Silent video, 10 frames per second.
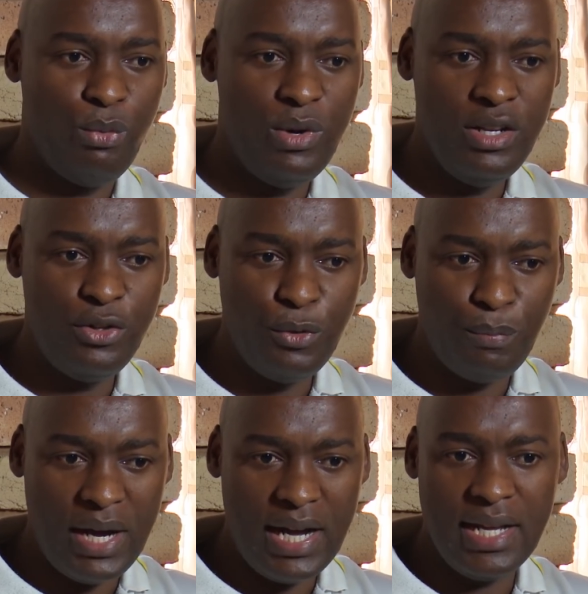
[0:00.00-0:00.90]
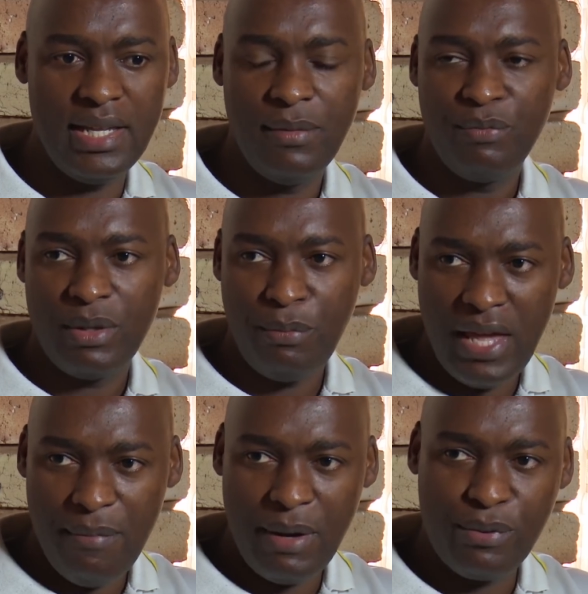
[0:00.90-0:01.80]
We need to buy
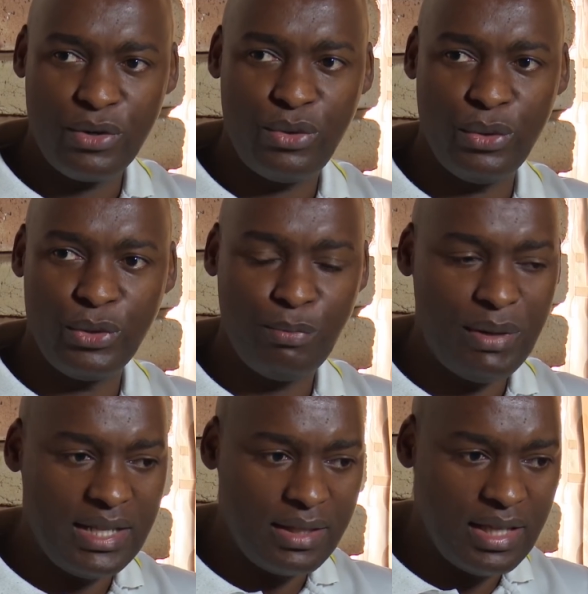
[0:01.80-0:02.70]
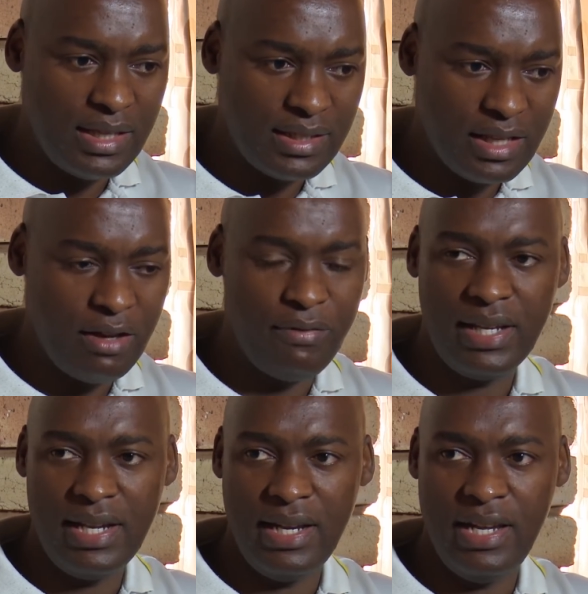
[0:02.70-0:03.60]
paper produced by the South
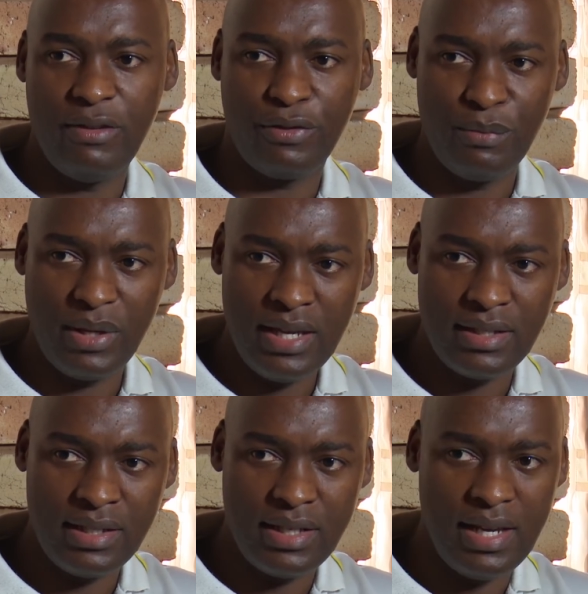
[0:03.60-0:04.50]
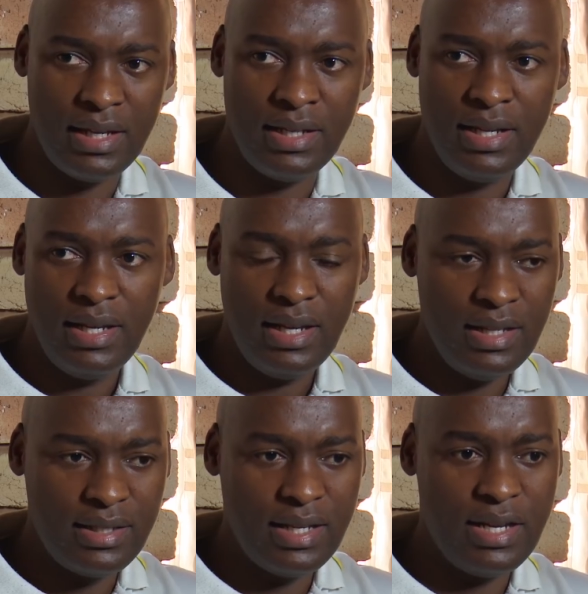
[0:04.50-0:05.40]
African lady from KZN
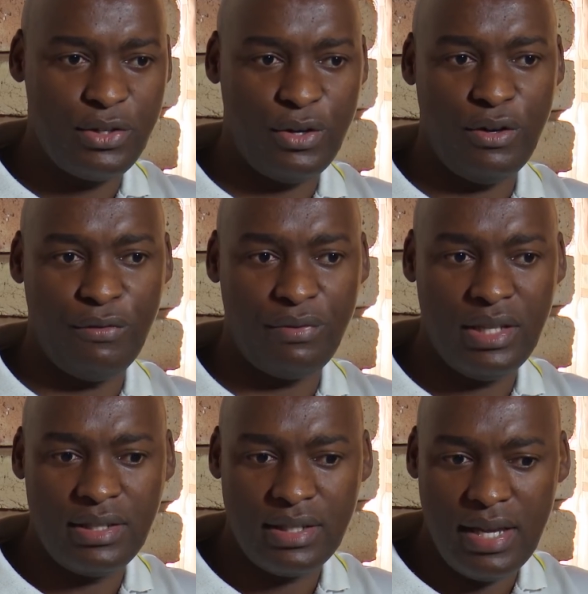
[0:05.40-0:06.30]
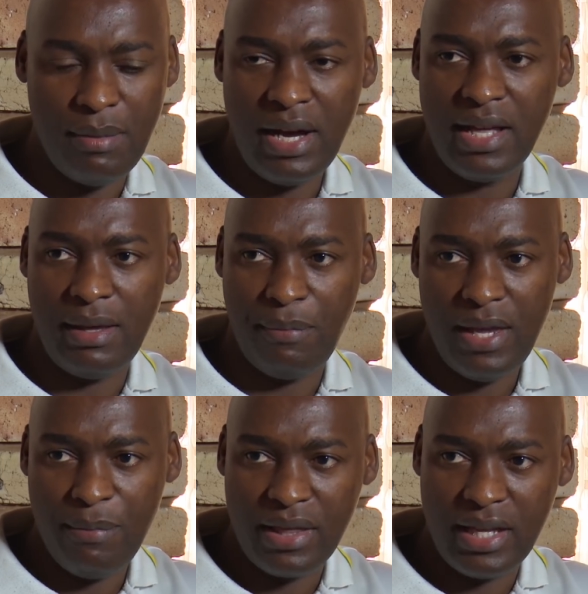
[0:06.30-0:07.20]
instead of this other
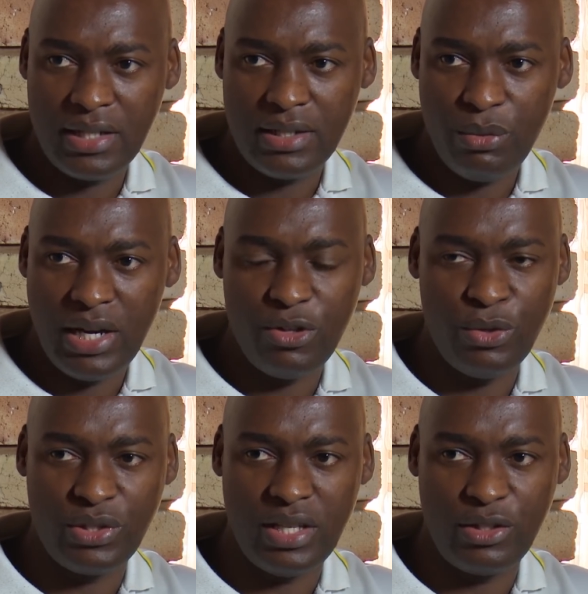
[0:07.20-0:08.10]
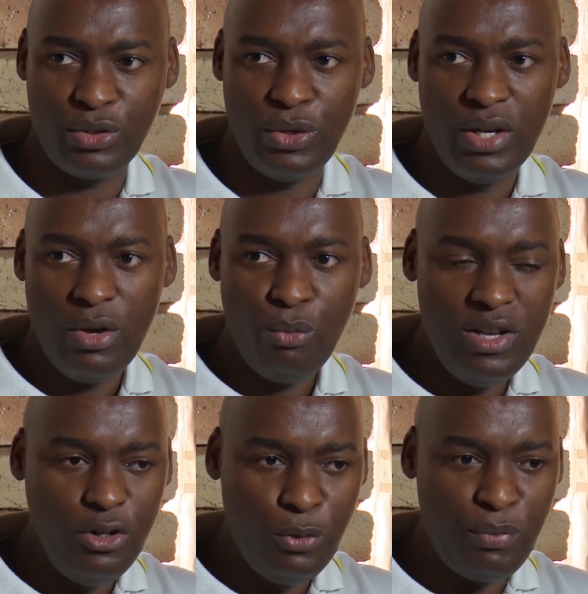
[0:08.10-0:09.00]
paper that we are using. So
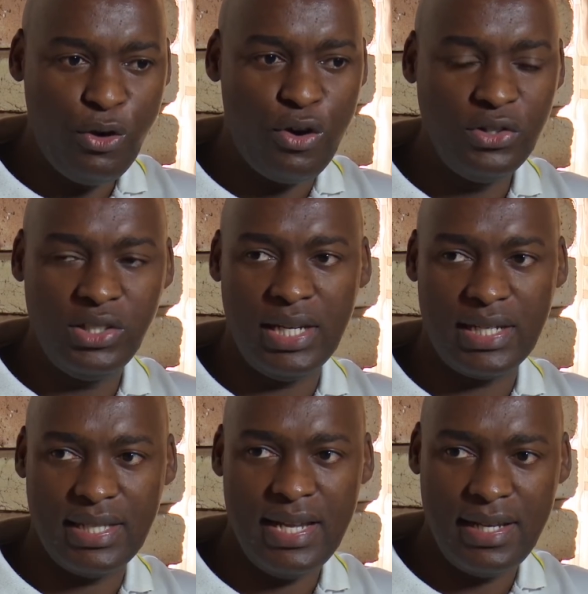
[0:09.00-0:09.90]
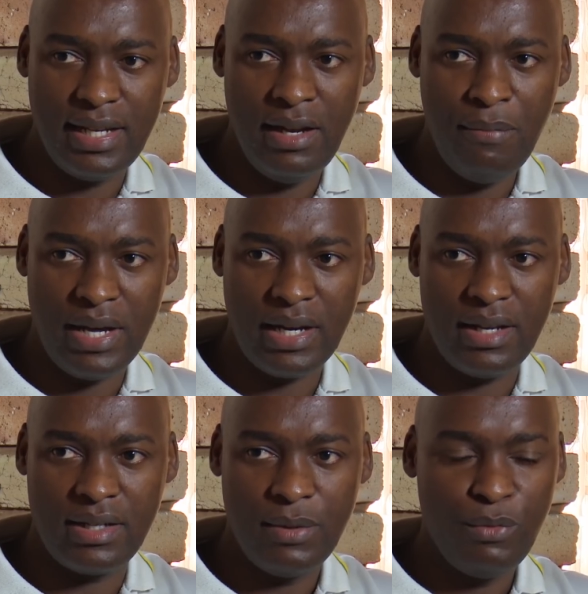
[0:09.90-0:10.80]
we need to be conscious and
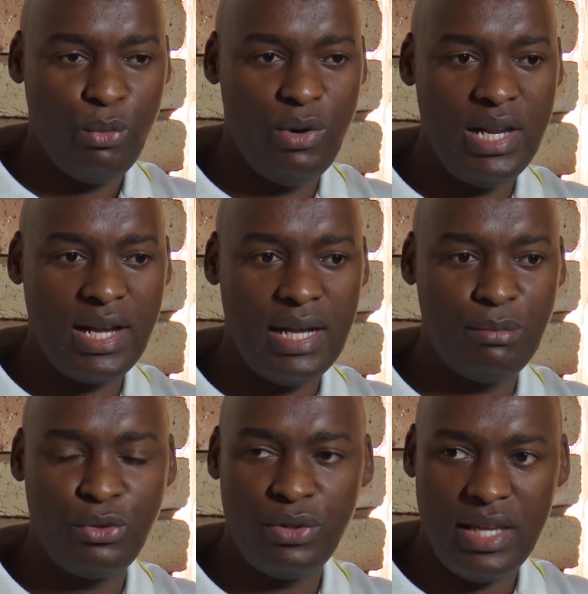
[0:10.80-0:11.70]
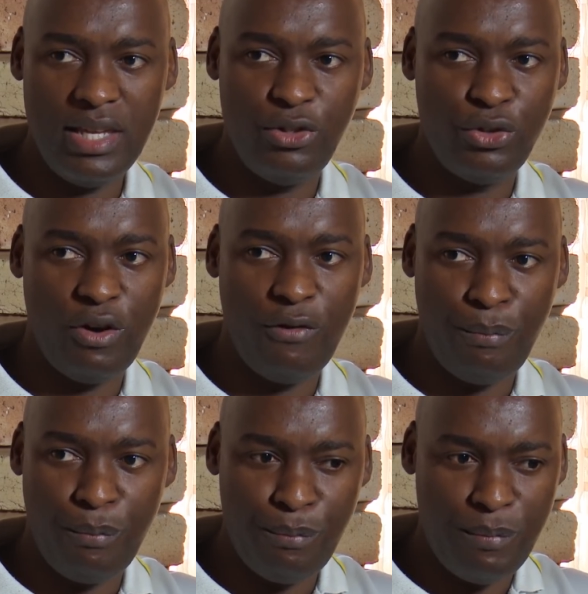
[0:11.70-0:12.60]
deliberate when it comes to the issue of
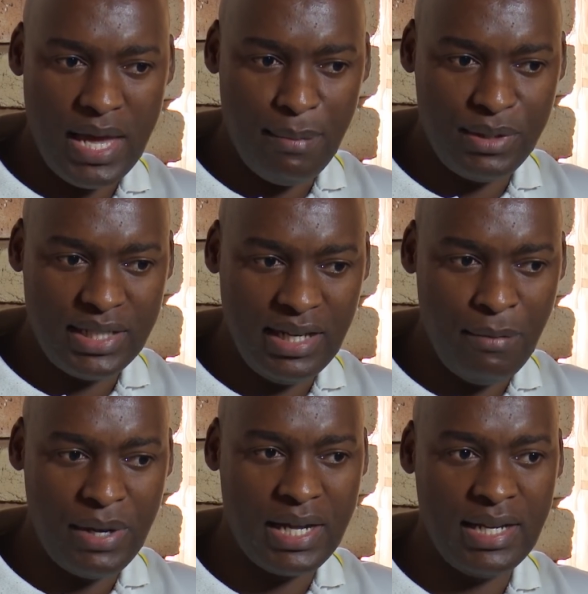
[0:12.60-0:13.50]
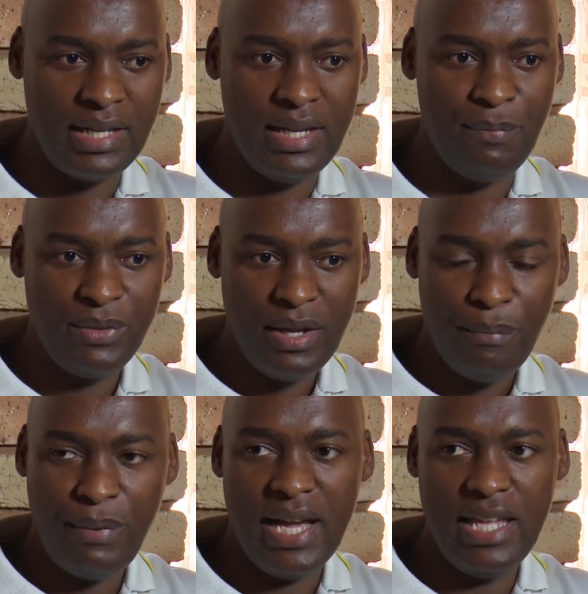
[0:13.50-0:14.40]
deliberately
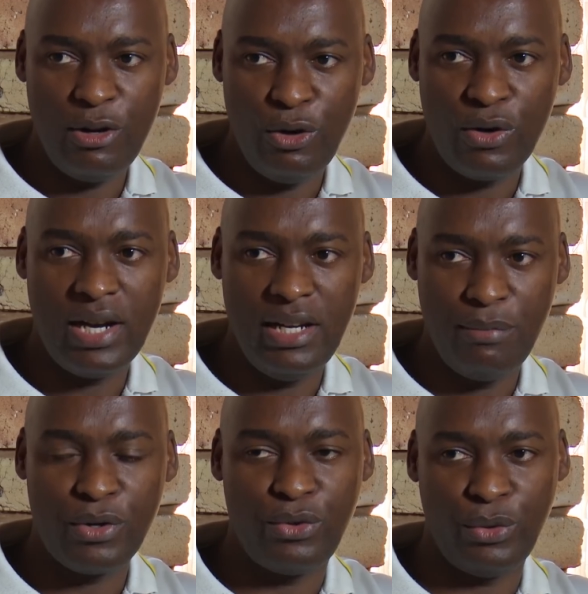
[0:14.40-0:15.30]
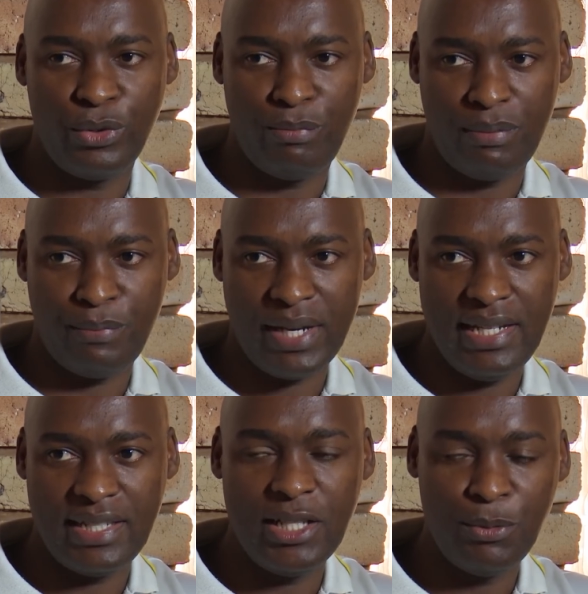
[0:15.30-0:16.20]
buying locally produced
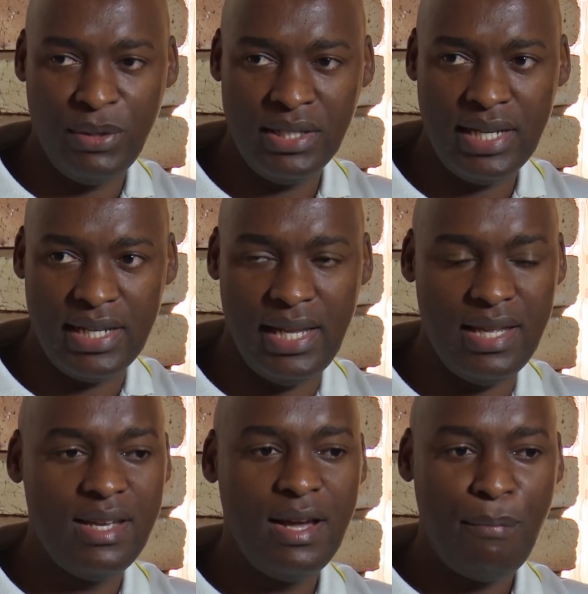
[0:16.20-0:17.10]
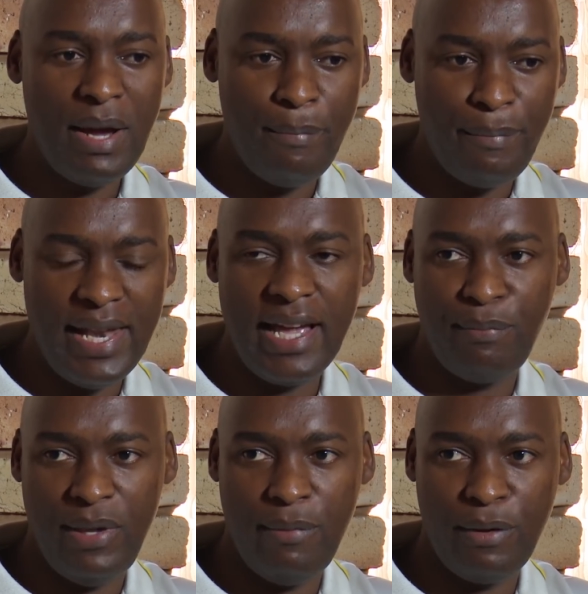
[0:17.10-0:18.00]
brands, especially by
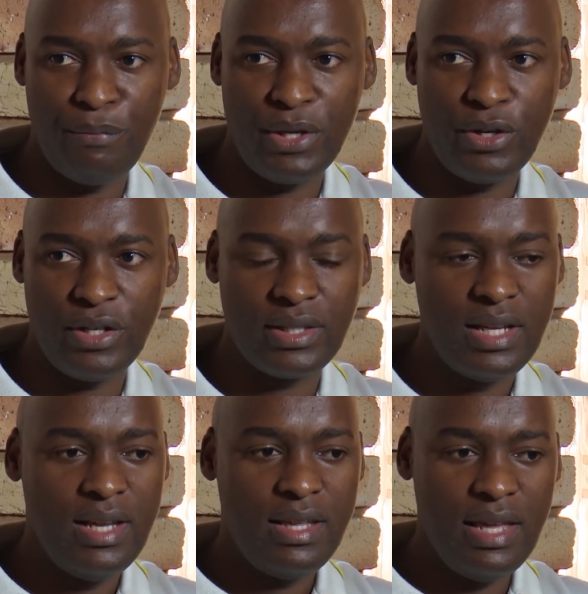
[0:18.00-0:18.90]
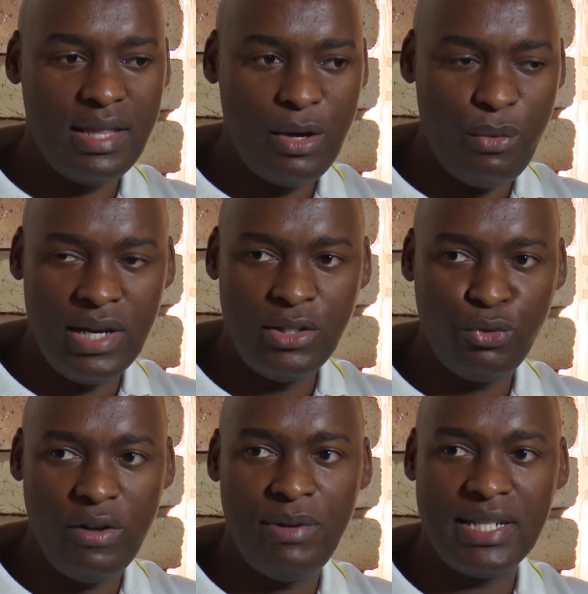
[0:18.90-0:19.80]
black people, because they are the ones
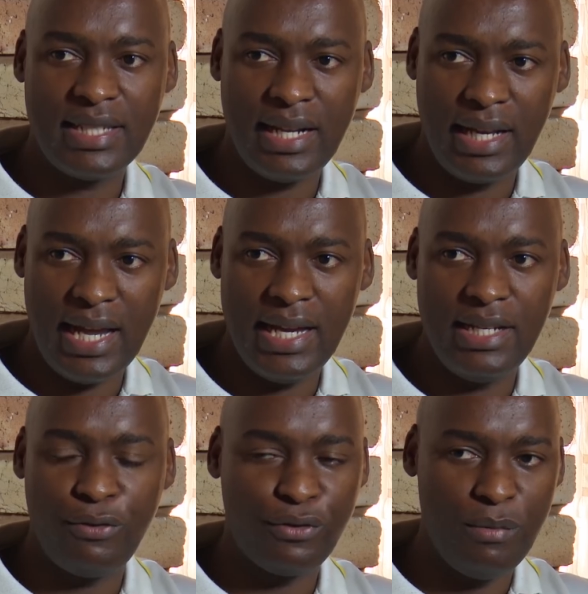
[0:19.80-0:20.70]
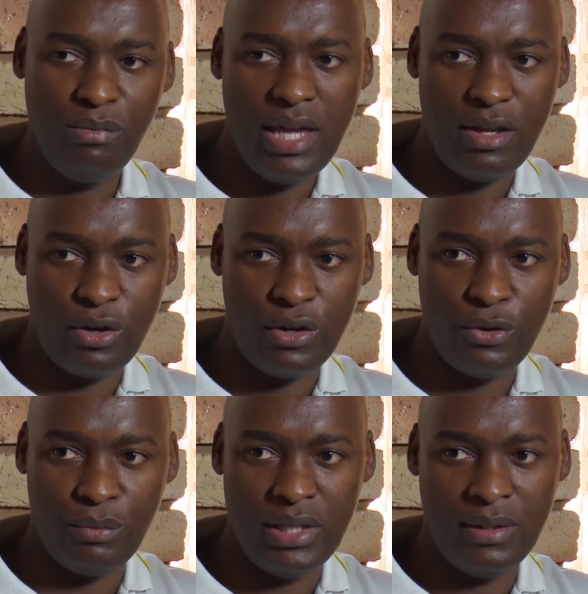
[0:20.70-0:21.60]
who have been sidelined from the
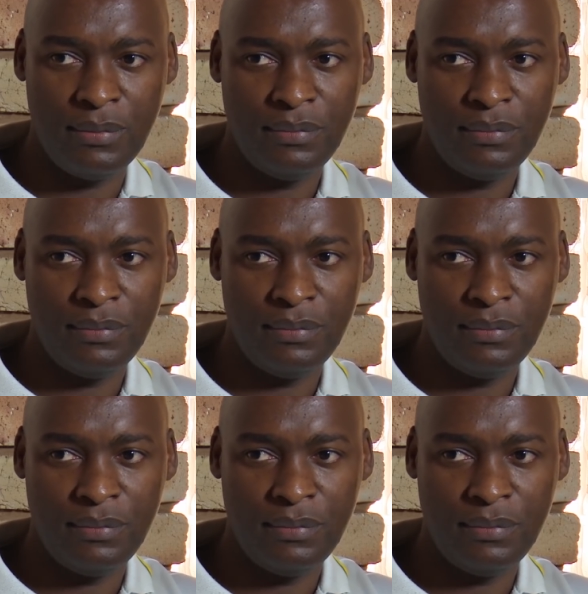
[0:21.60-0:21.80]
economy.